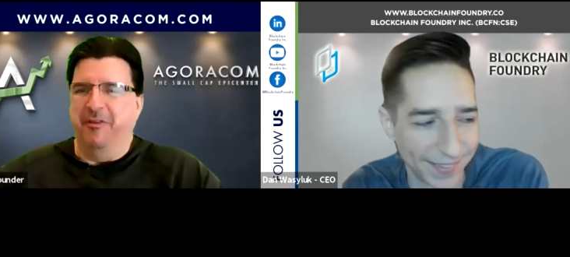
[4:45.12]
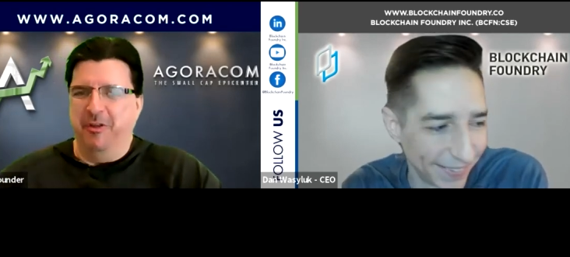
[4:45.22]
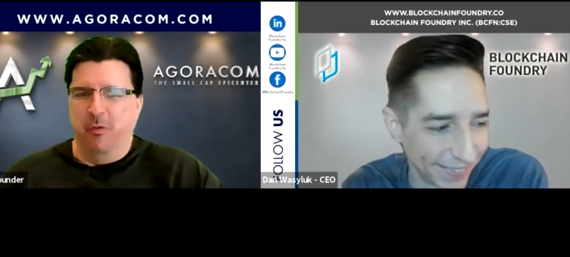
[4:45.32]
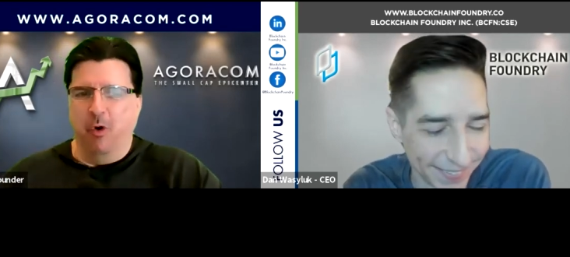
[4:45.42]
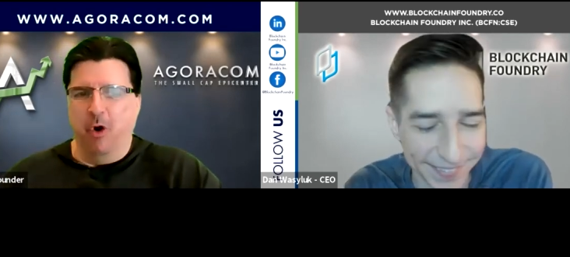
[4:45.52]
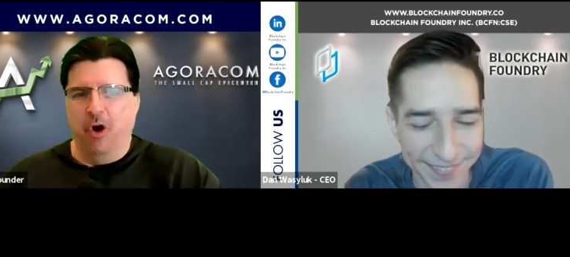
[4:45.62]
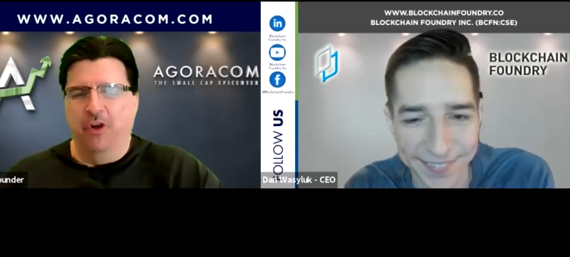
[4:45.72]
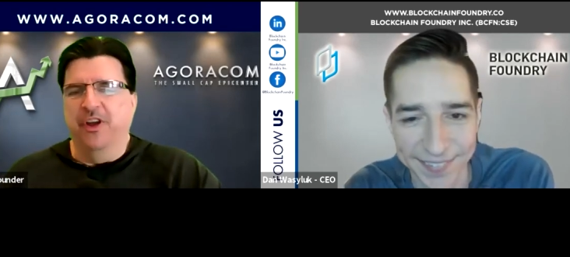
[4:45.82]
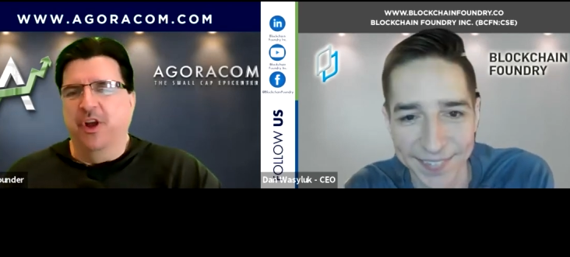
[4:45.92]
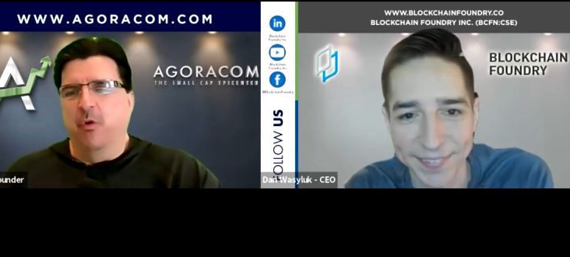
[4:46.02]
Speaker 1: for the
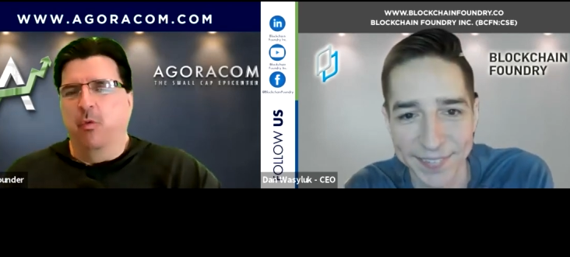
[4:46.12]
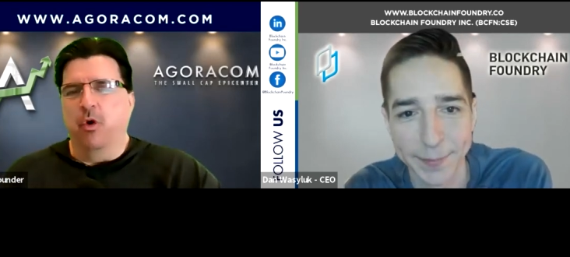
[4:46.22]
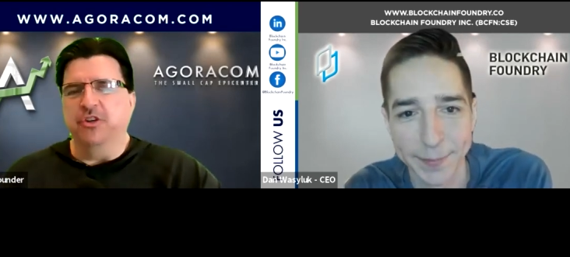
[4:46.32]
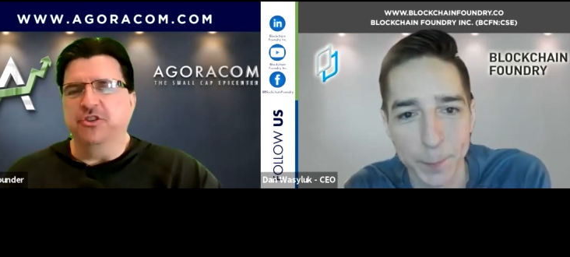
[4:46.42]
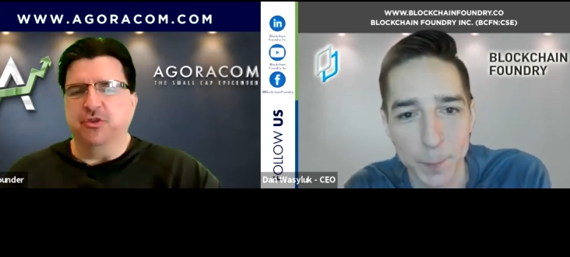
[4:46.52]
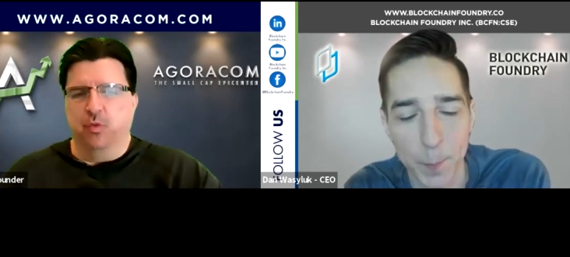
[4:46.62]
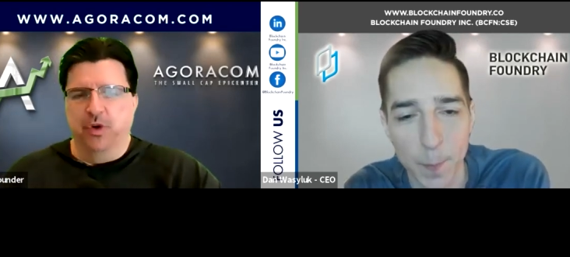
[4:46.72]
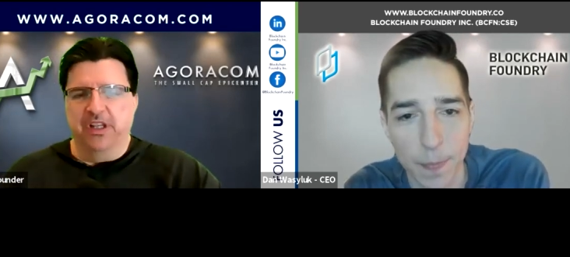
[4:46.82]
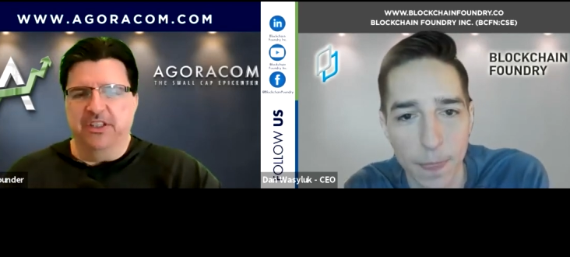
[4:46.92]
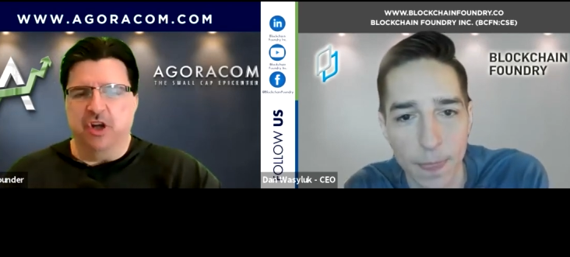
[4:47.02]
world we're just
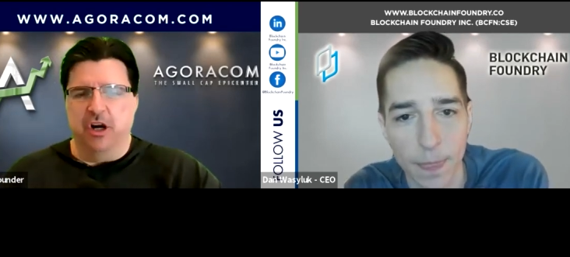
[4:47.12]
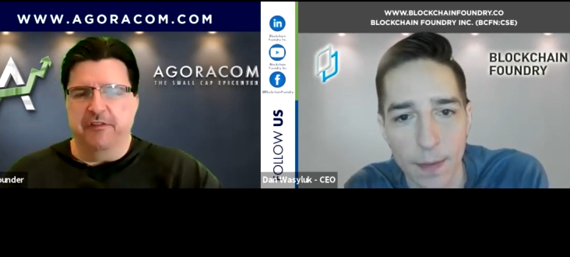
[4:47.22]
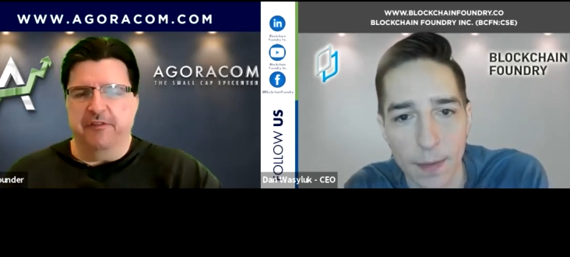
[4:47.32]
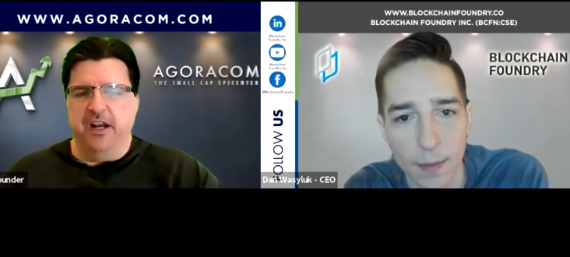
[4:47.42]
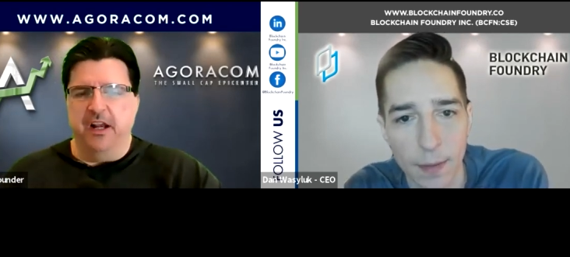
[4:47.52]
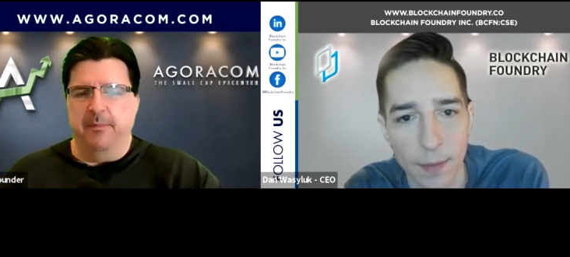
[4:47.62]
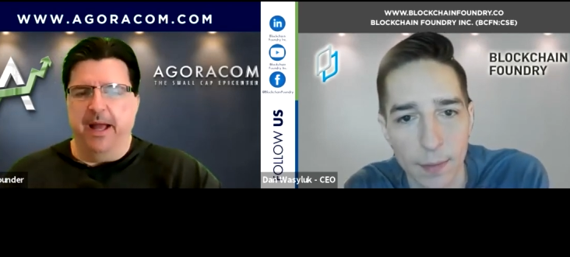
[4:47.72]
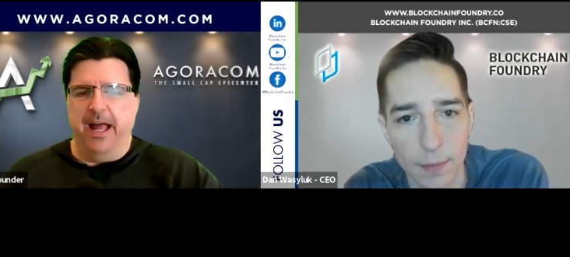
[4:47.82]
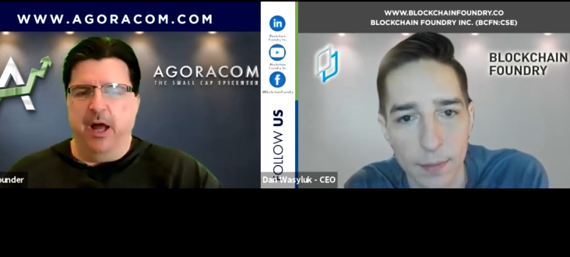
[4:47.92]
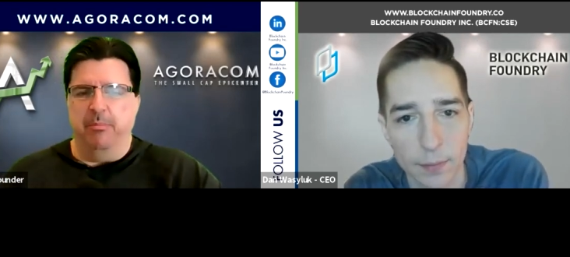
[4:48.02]
really starting to find out
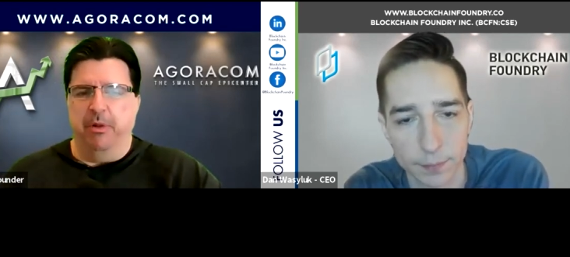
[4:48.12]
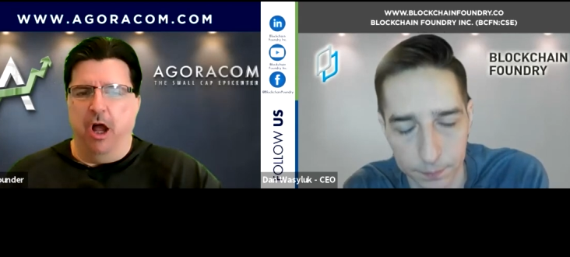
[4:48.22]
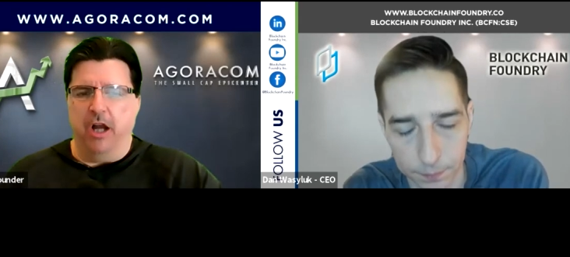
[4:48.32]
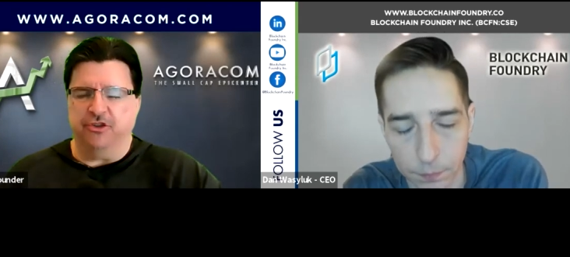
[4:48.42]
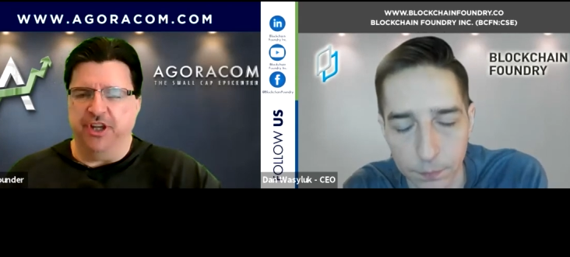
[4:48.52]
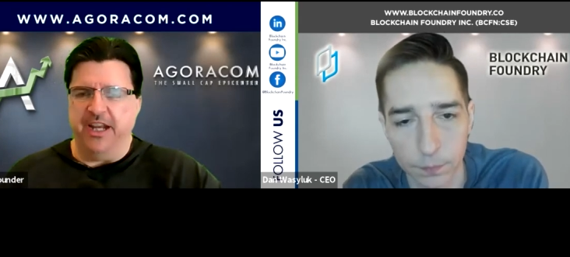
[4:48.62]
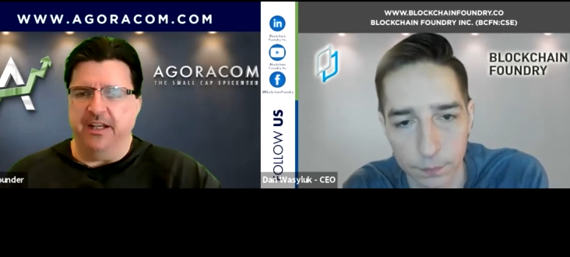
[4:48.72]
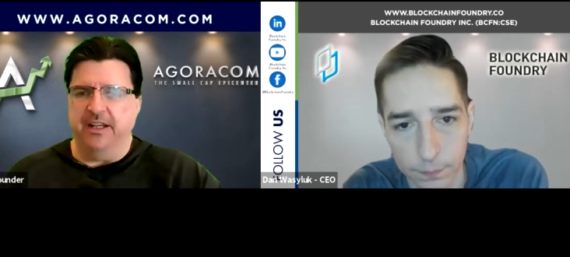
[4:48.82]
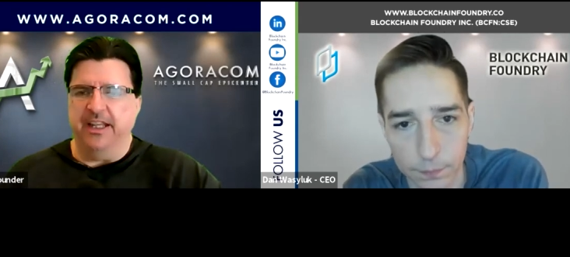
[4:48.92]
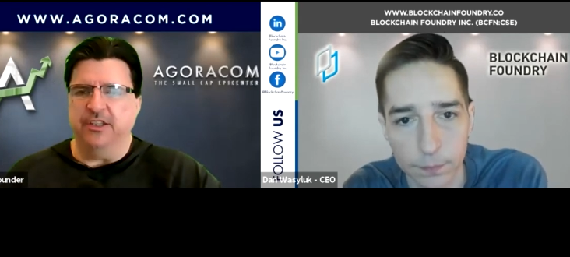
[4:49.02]
about how
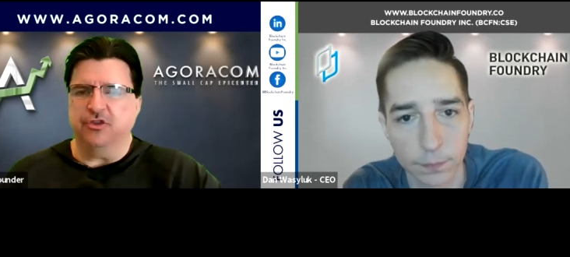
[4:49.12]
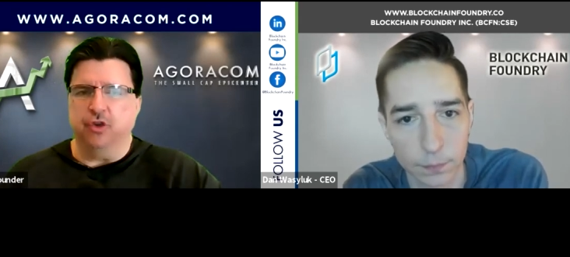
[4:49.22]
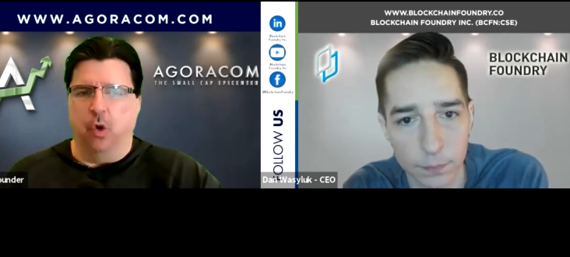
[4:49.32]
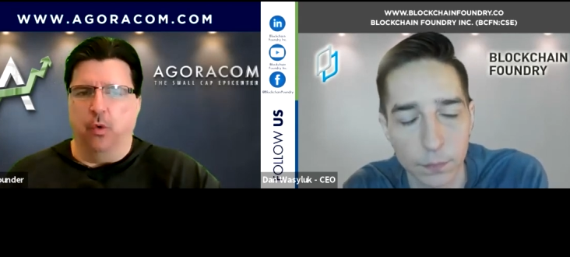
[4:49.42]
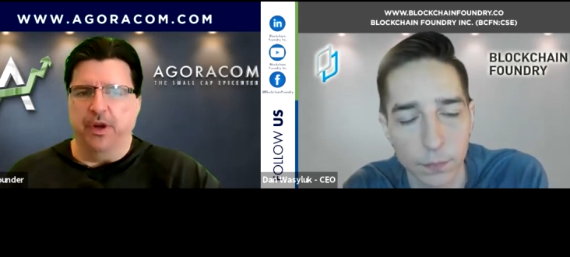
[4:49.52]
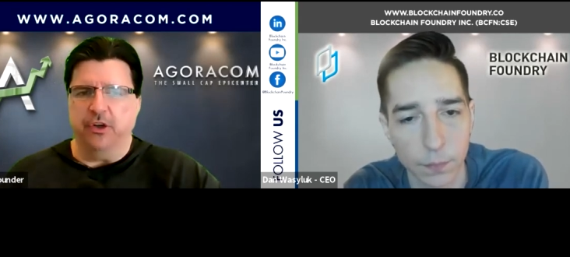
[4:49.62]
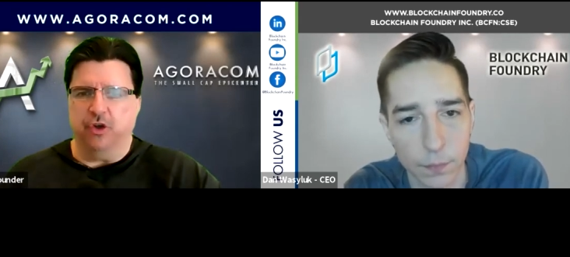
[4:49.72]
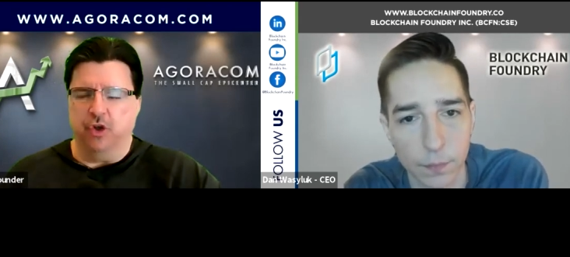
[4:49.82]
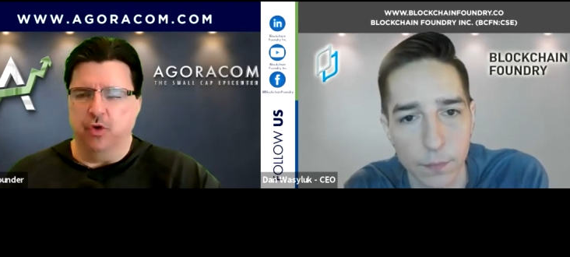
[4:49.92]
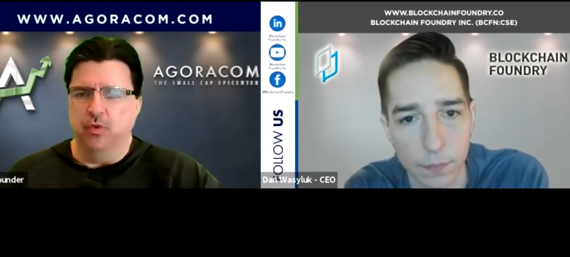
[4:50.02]
blockchain is going
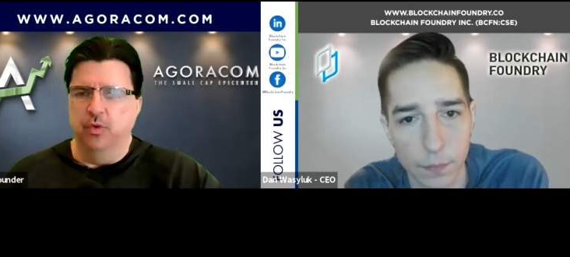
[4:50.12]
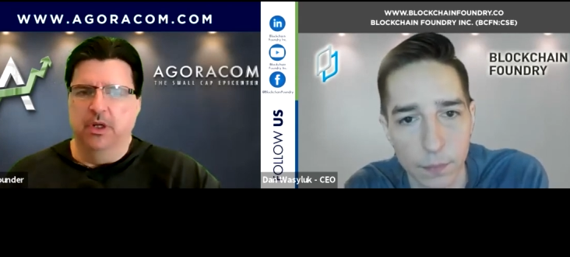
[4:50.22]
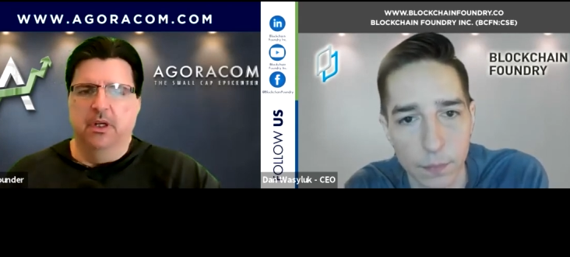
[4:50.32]
to